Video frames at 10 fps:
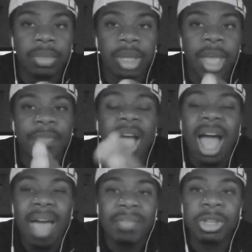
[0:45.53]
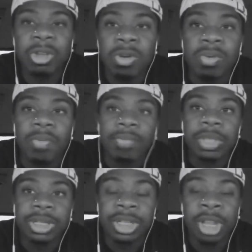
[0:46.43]
If y'all have a dude
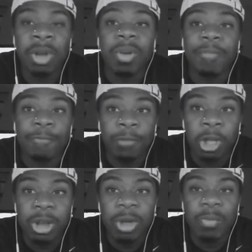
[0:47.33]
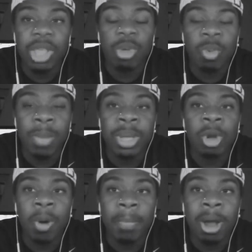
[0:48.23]
sitting there flirting with women
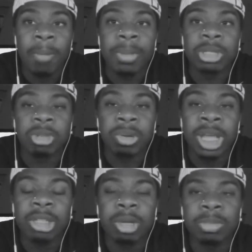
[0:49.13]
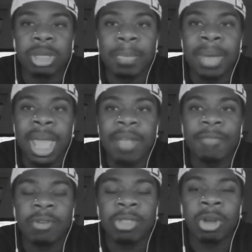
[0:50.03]
on purpose to get them to pay
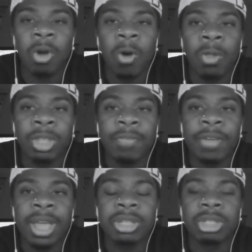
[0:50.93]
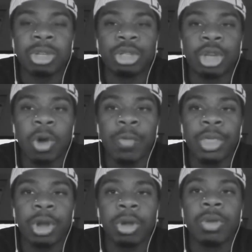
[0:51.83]
for their OnlyFans to show
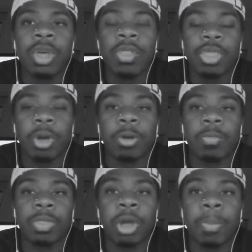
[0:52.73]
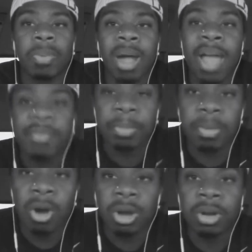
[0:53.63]
their private
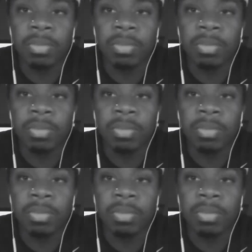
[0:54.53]
part,